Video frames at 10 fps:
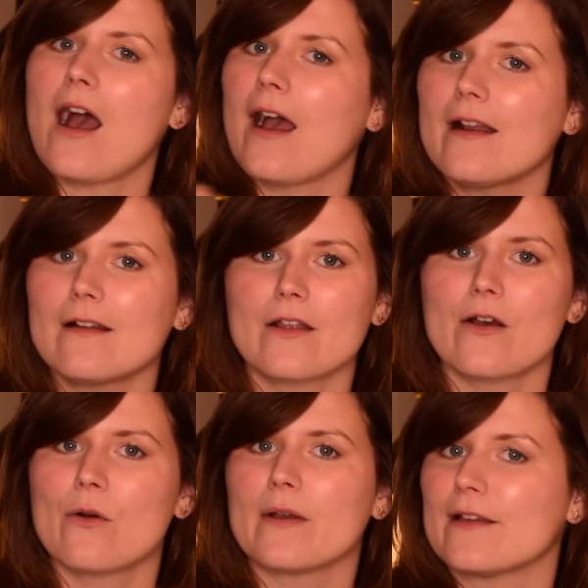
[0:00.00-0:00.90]
I don't
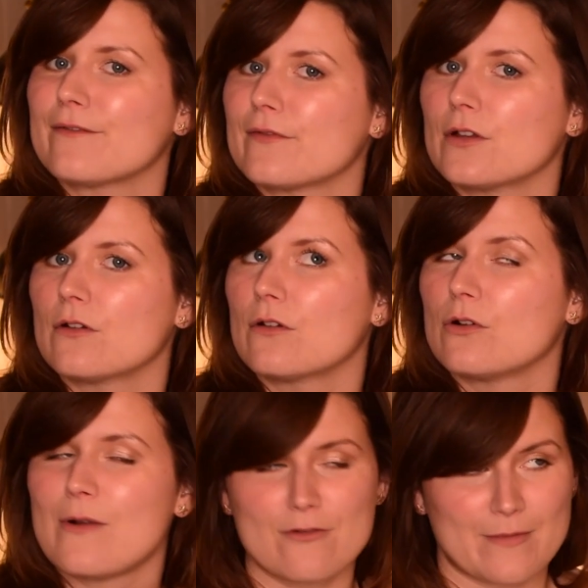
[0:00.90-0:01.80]
know if
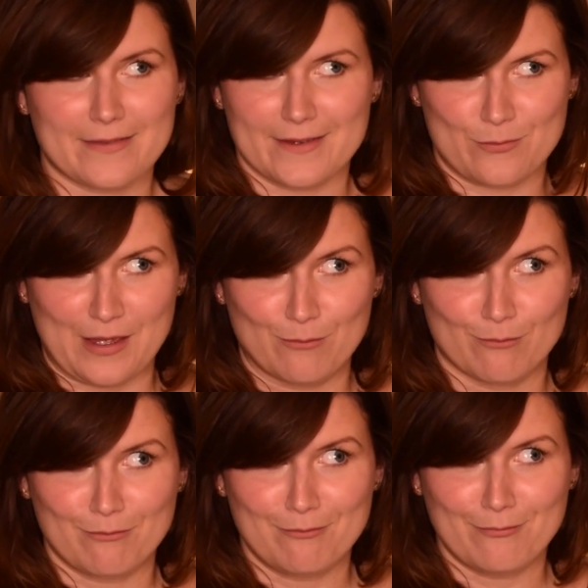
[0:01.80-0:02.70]
whoever made this
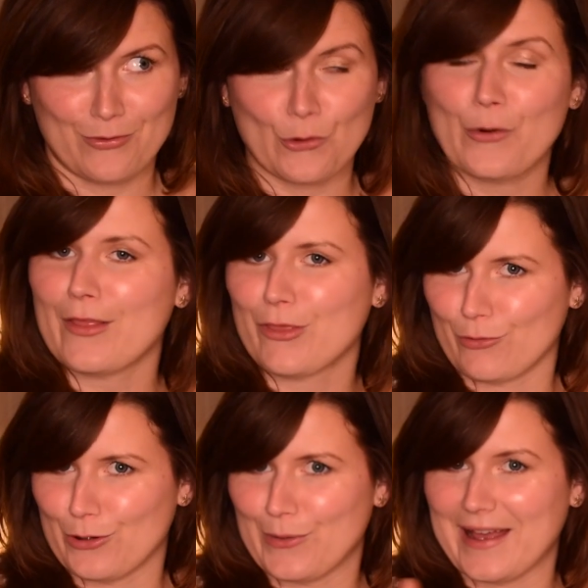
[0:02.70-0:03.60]
meme thought it
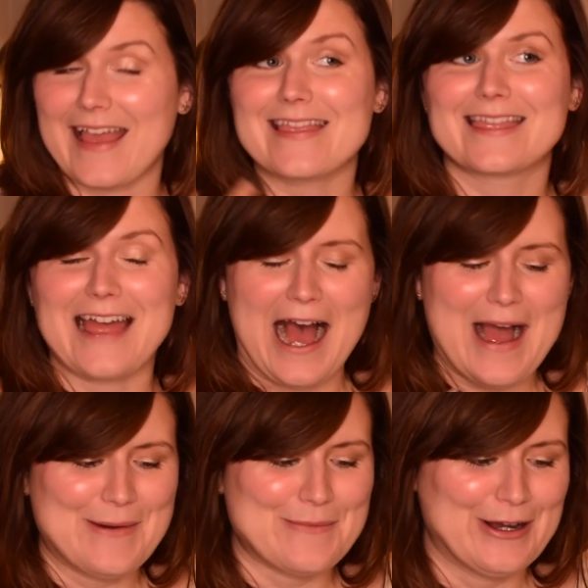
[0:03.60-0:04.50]
through in
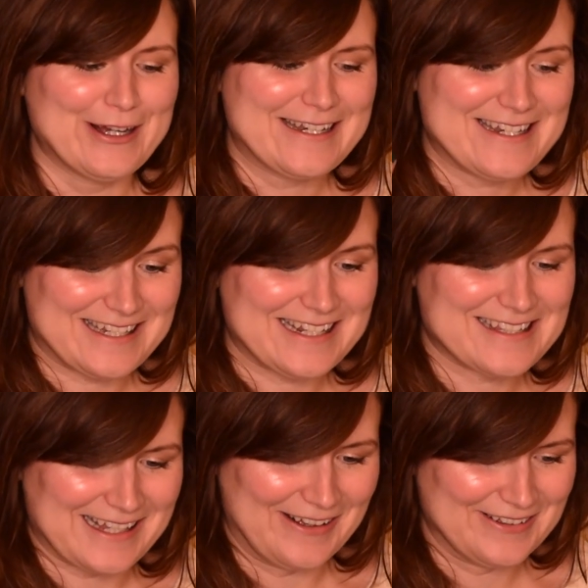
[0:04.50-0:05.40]
that much
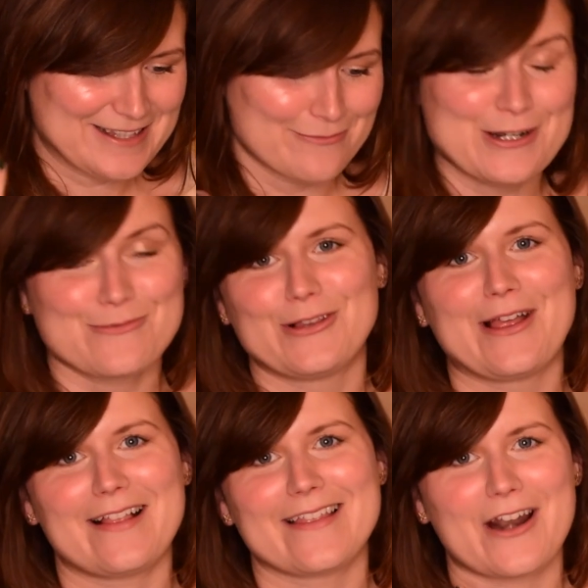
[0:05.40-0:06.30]
detail. It's much more
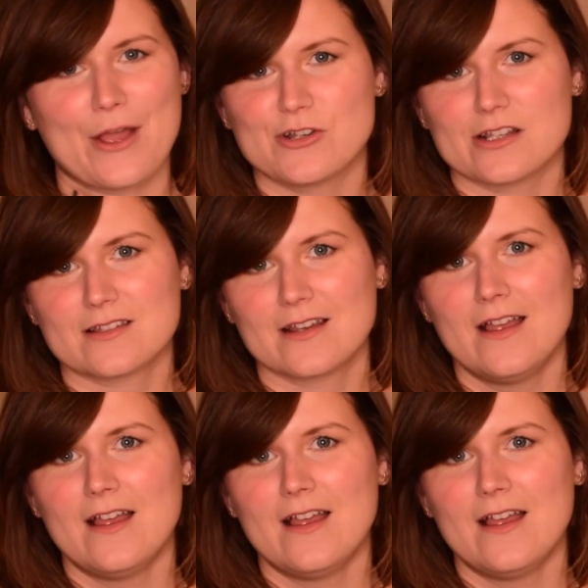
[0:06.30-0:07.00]
likely that I'm just